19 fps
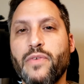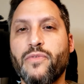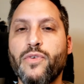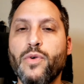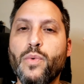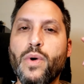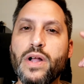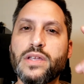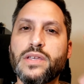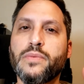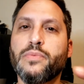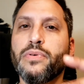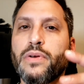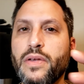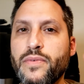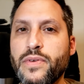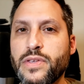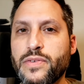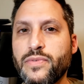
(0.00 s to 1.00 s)
If you watched the
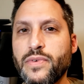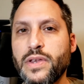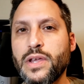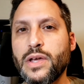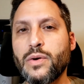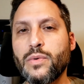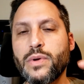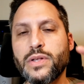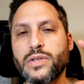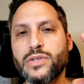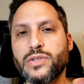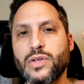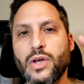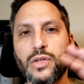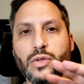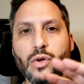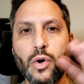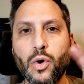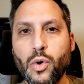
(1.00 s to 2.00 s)
previous video, we
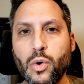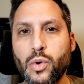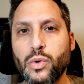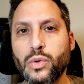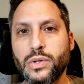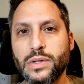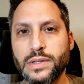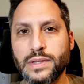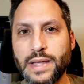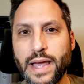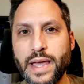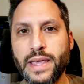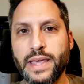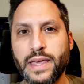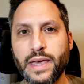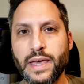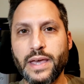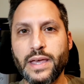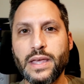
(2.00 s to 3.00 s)
installed the whole light
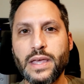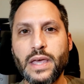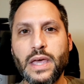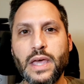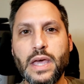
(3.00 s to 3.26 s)
kit.